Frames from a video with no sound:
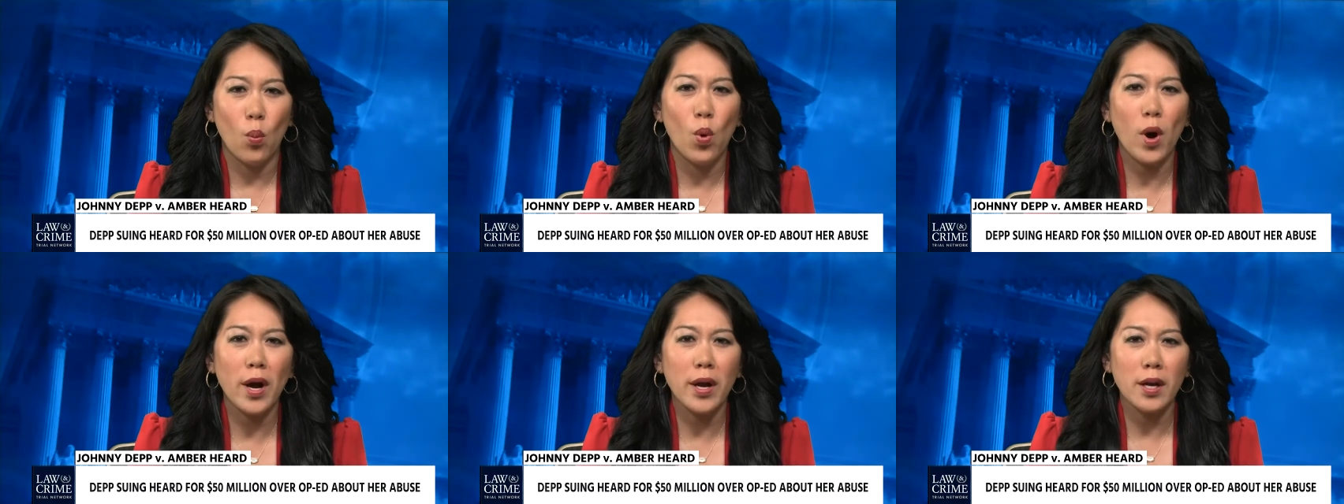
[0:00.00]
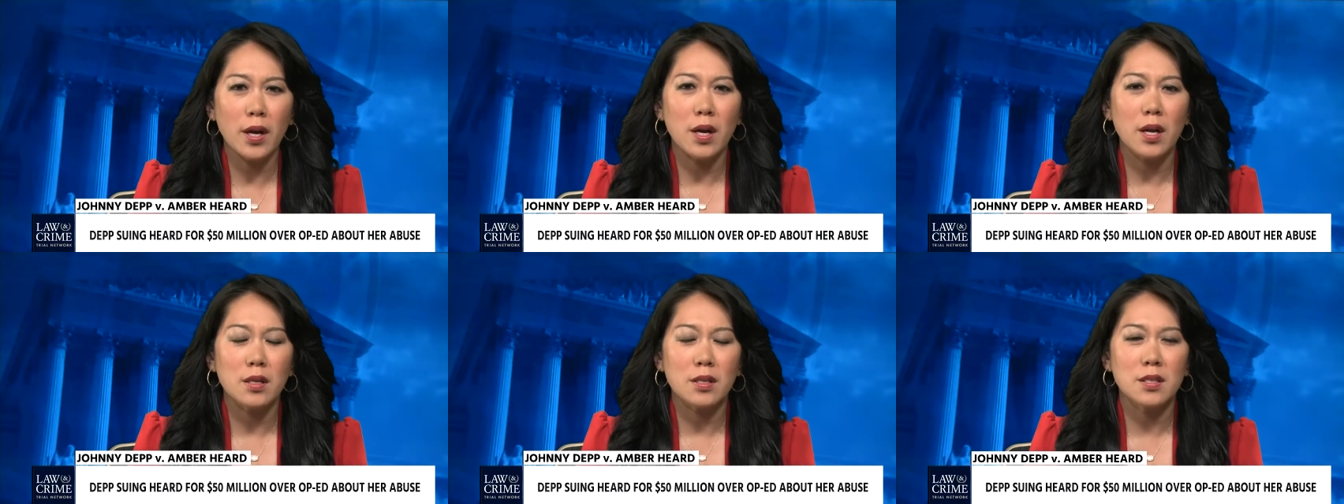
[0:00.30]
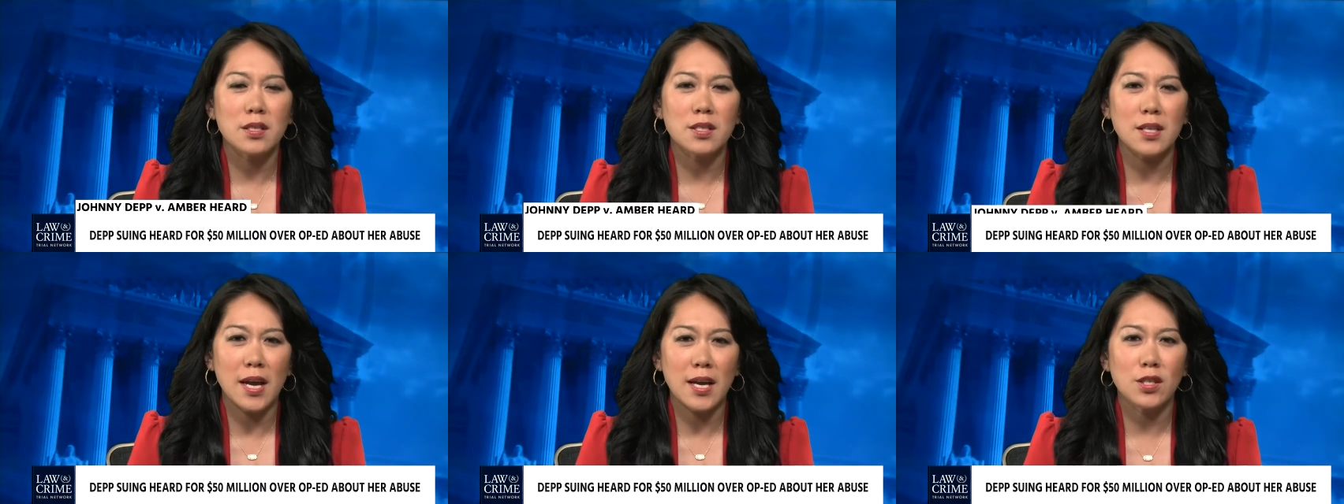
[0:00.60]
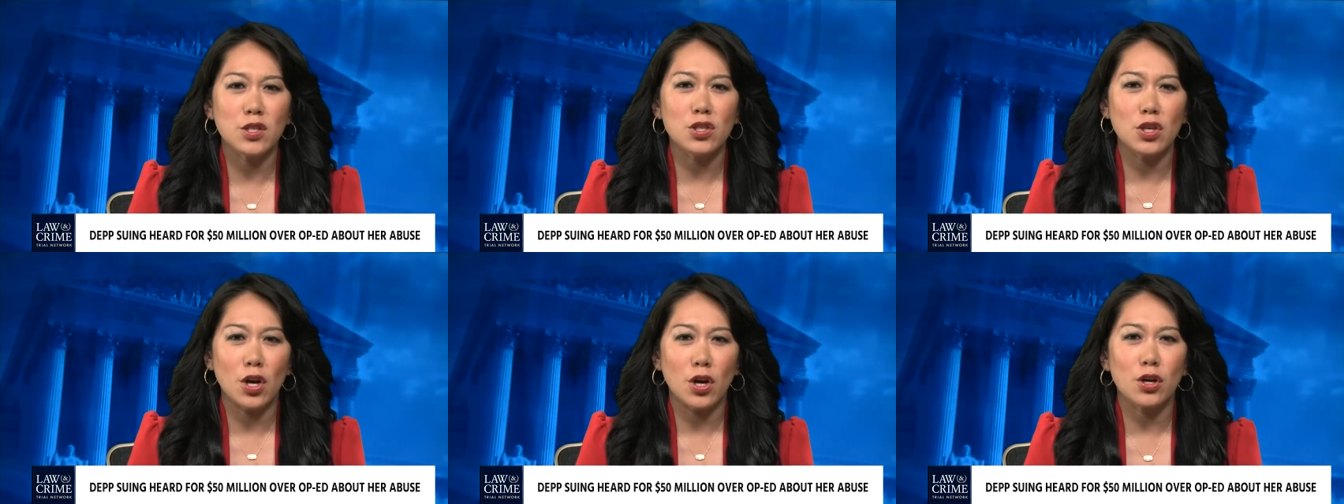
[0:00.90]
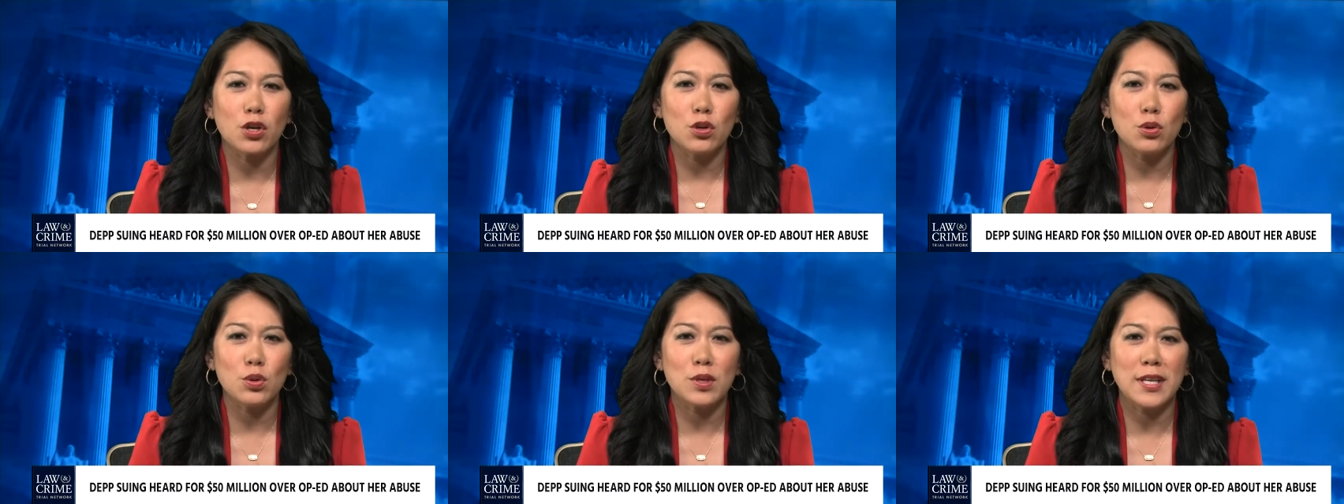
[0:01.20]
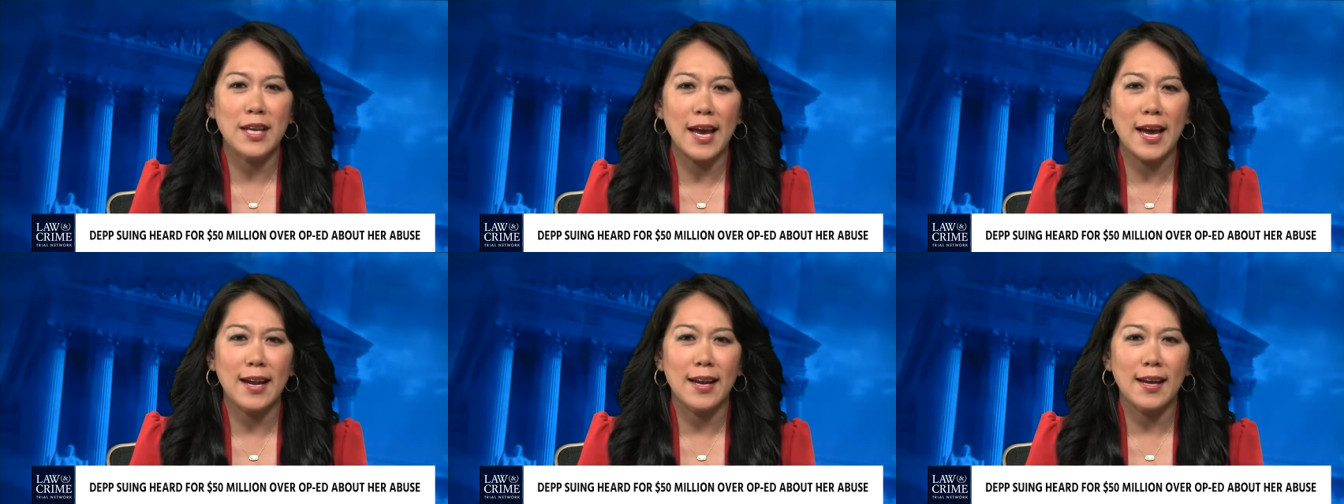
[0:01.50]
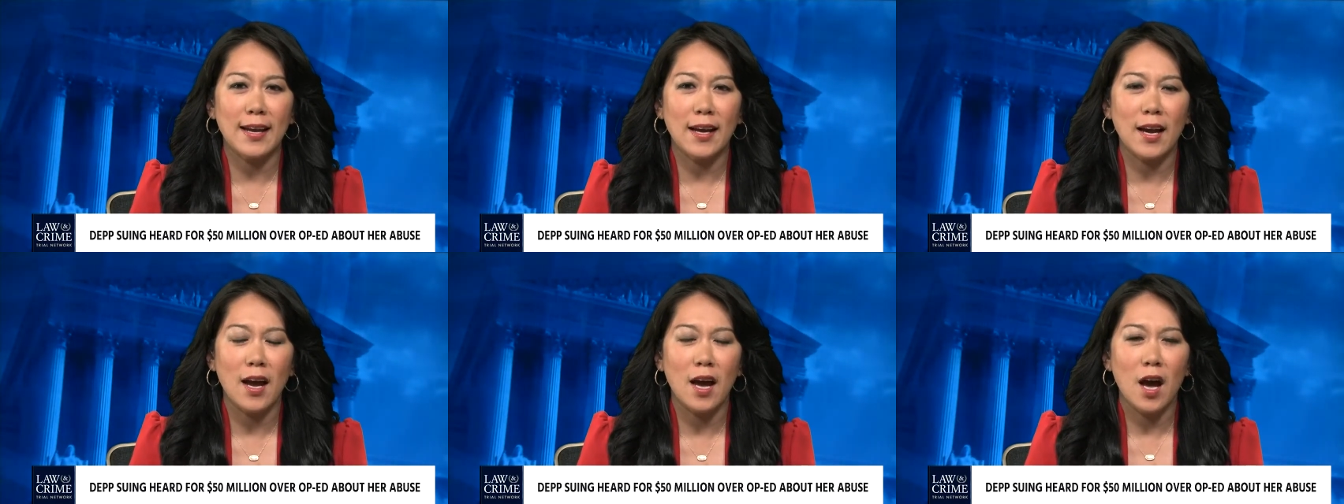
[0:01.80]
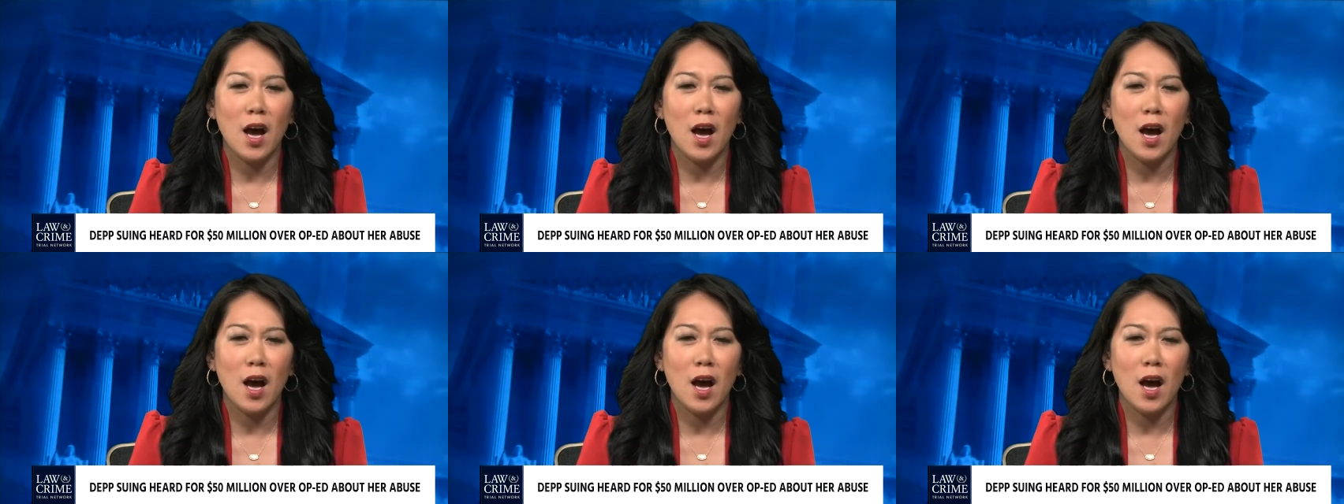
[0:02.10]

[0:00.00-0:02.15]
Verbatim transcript: What sense are you getting